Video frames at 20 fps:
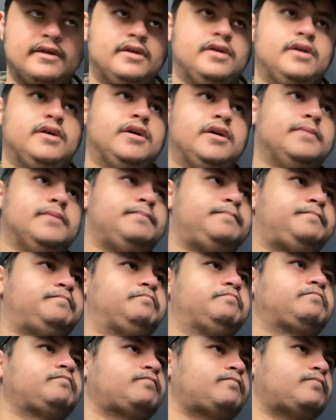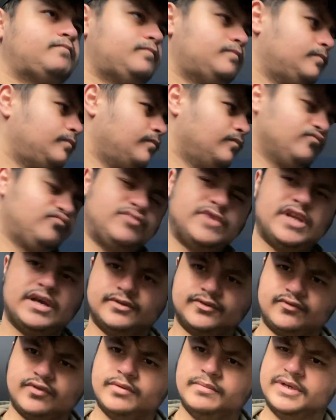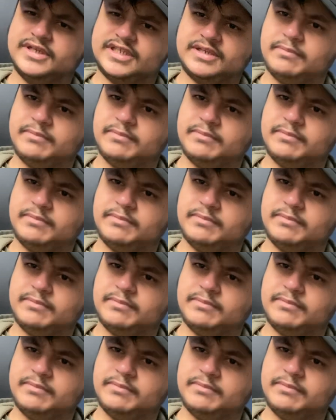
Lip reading: There was rumours